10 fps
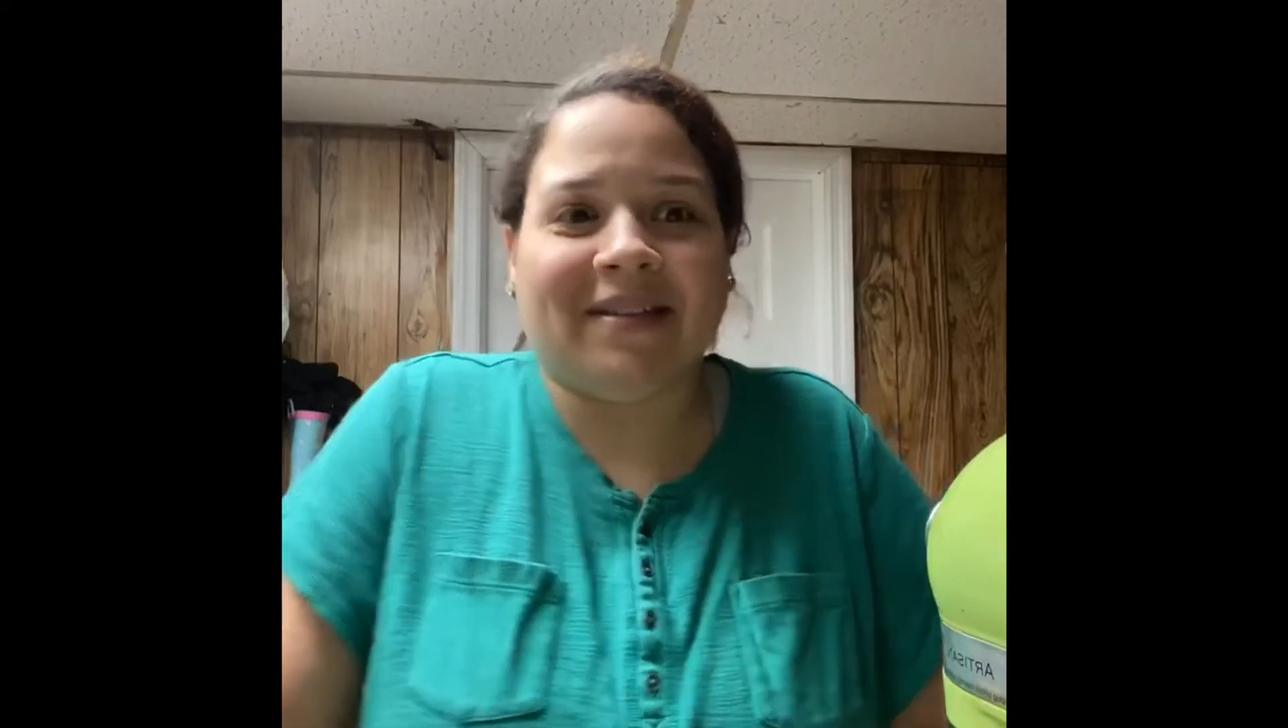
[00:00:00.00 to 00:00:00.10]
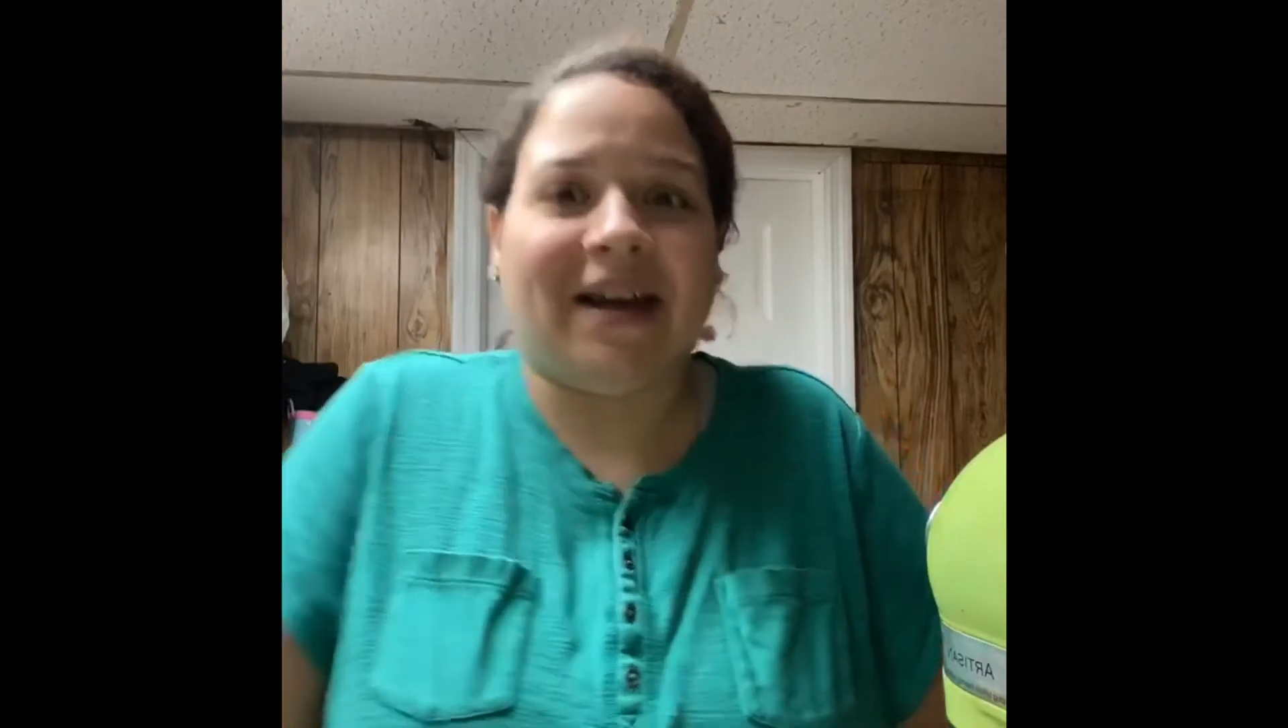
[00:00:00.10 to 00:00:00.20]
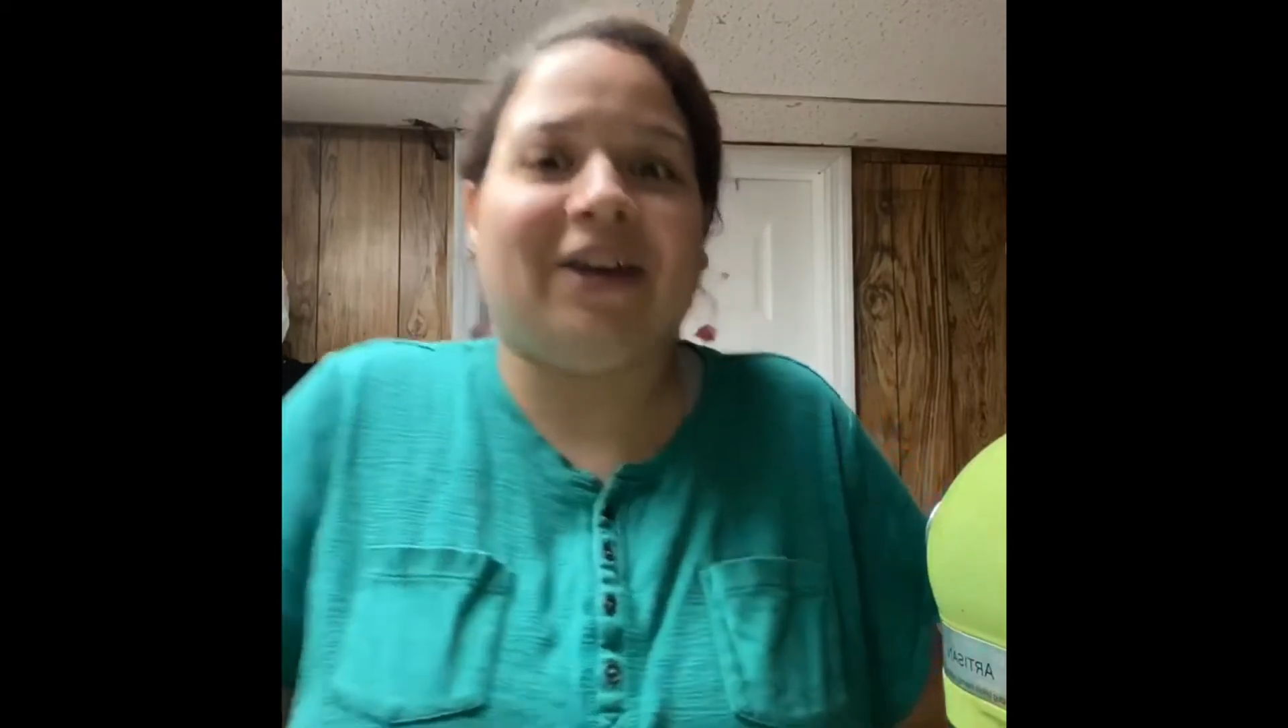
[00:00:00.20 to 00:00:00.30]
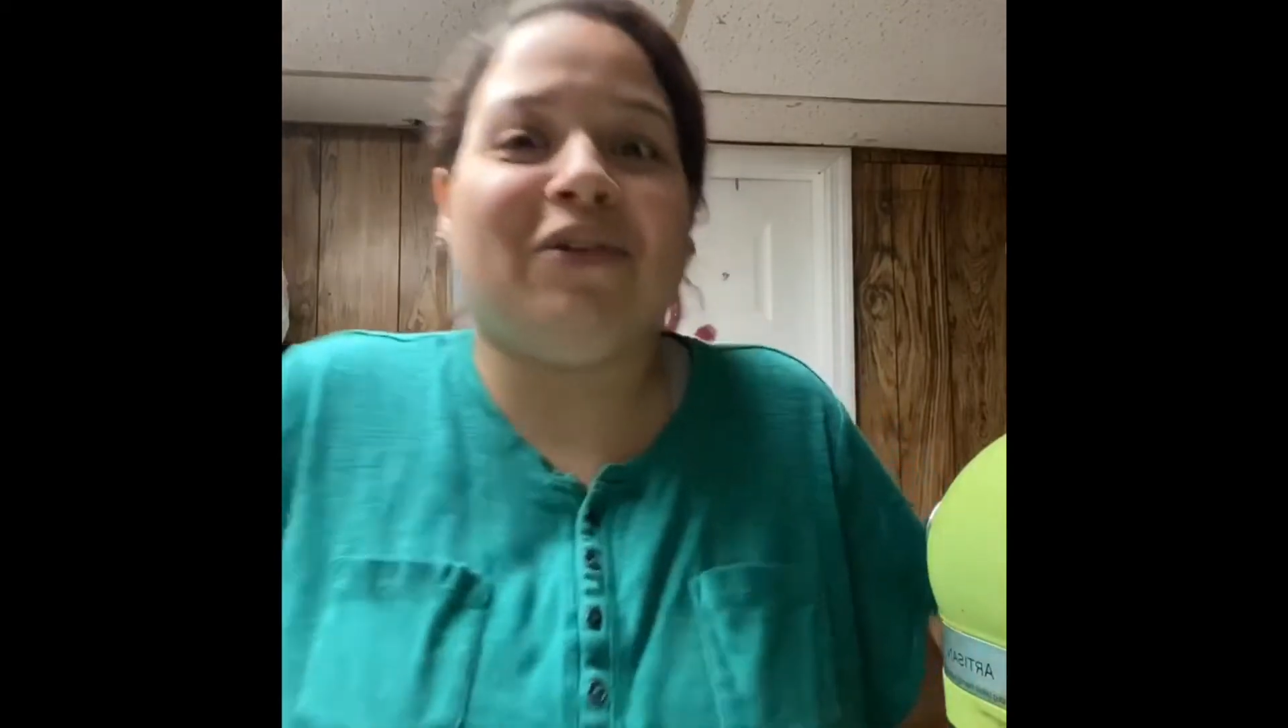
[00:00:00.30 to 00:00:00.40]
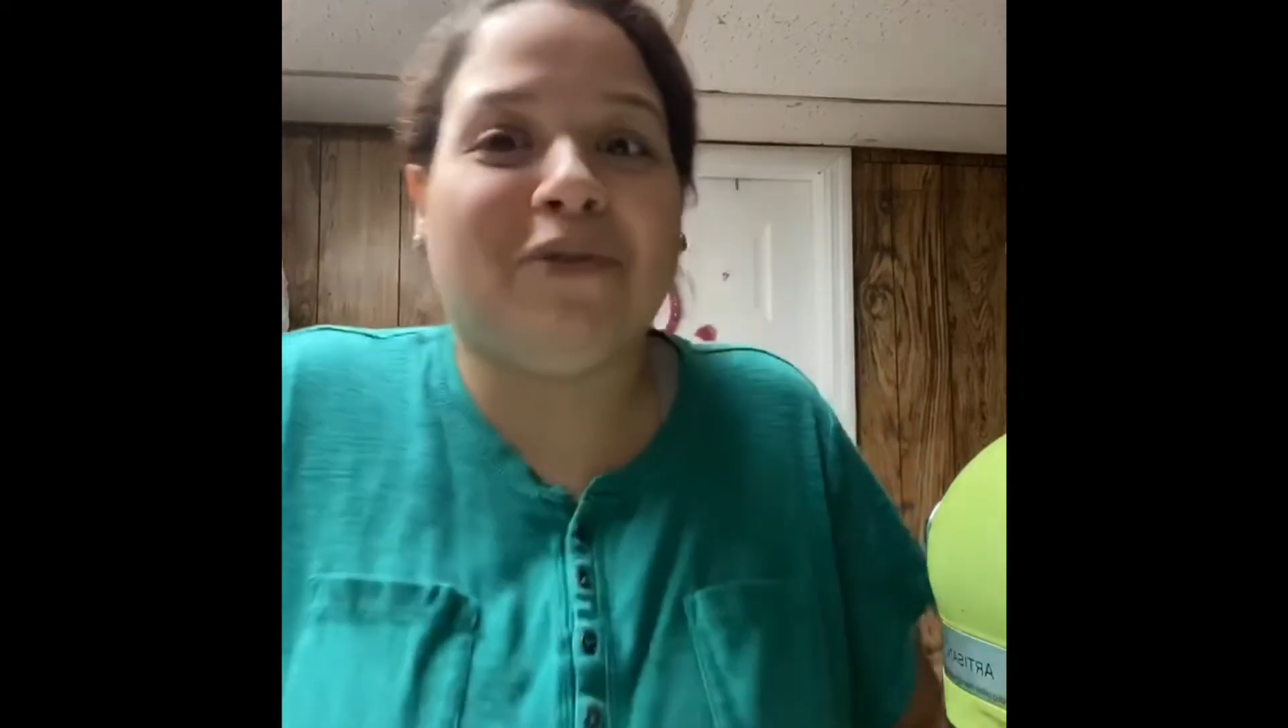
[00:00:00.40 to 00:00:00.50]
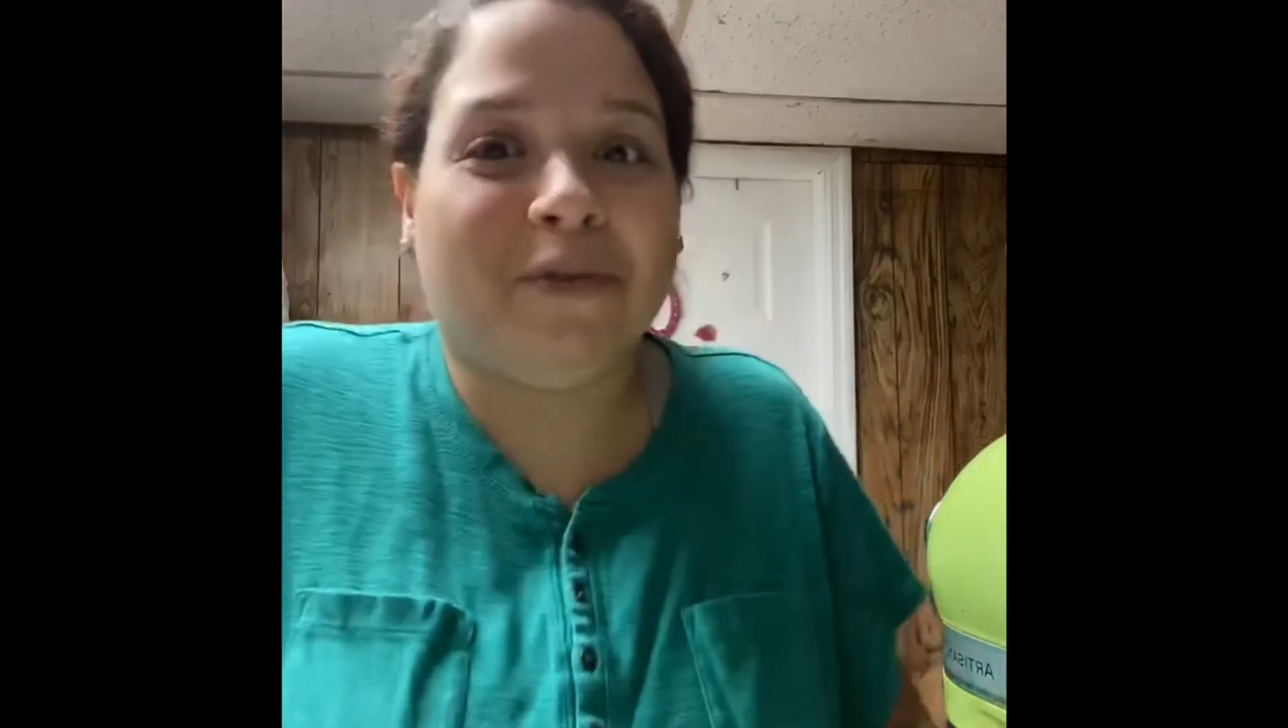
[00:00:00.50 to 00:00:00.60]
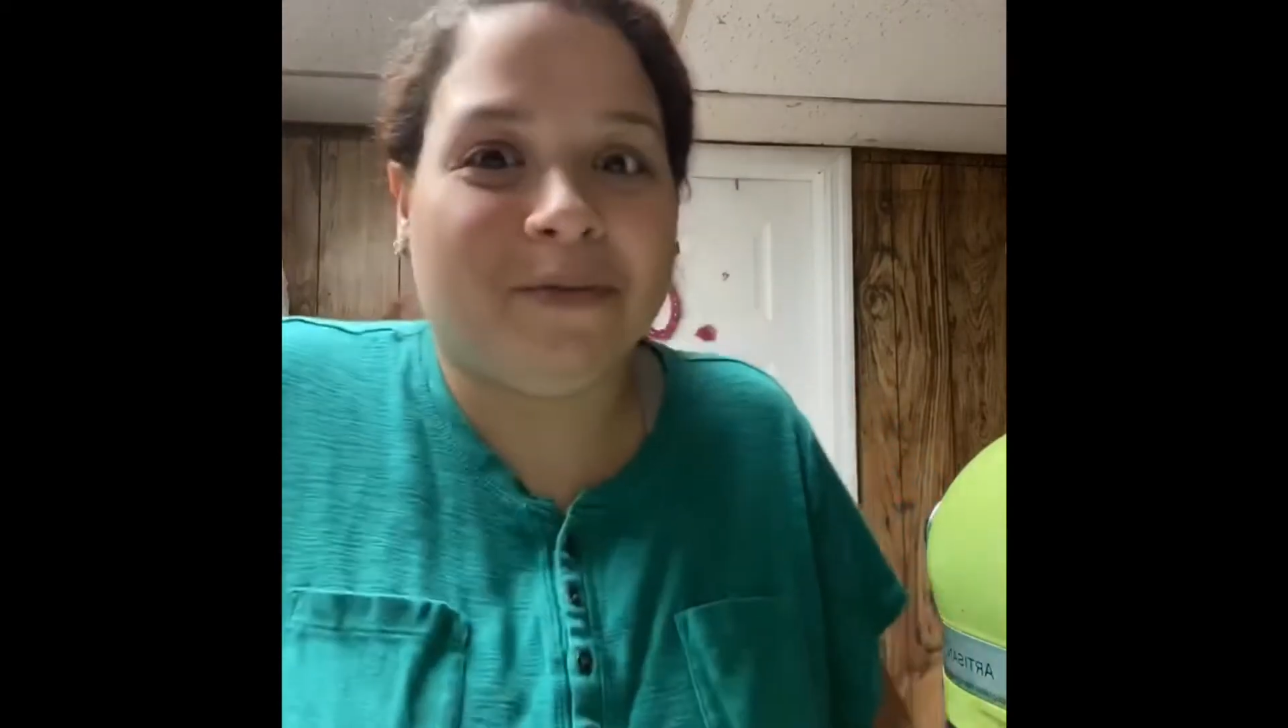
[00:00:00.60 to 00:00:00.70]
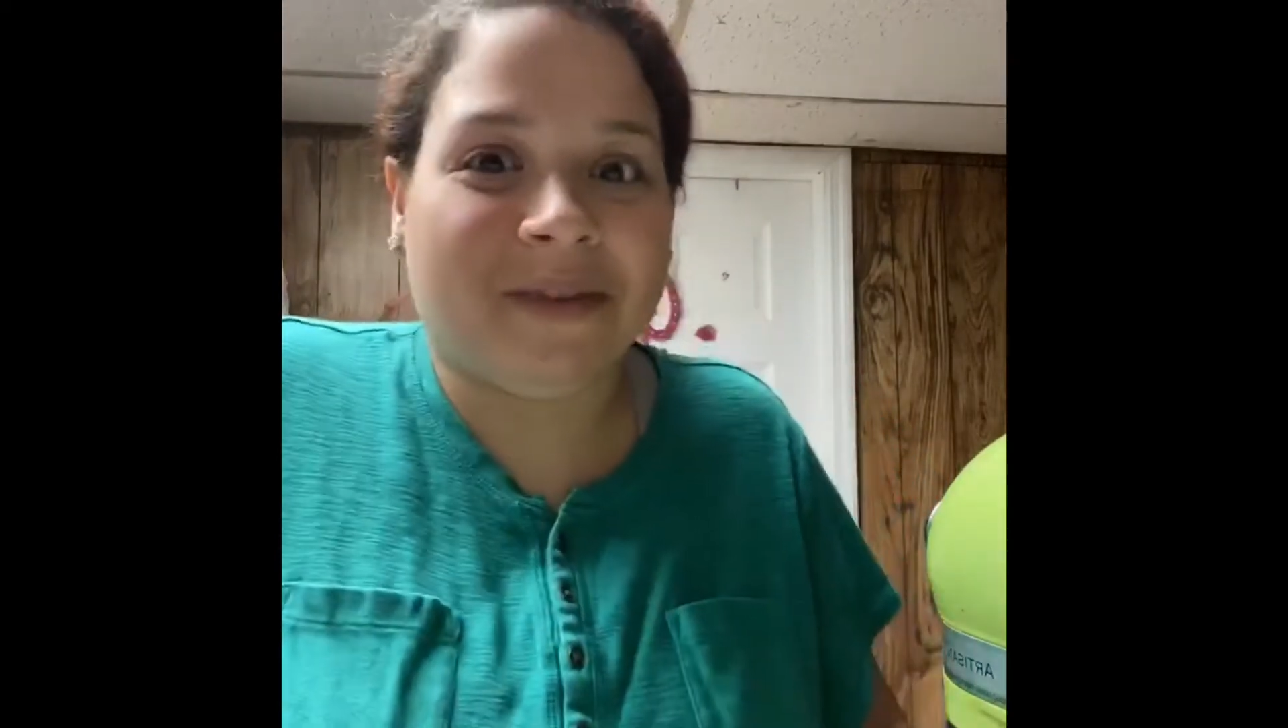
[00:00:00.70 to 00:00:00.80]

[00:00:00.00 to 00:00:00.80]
that you don't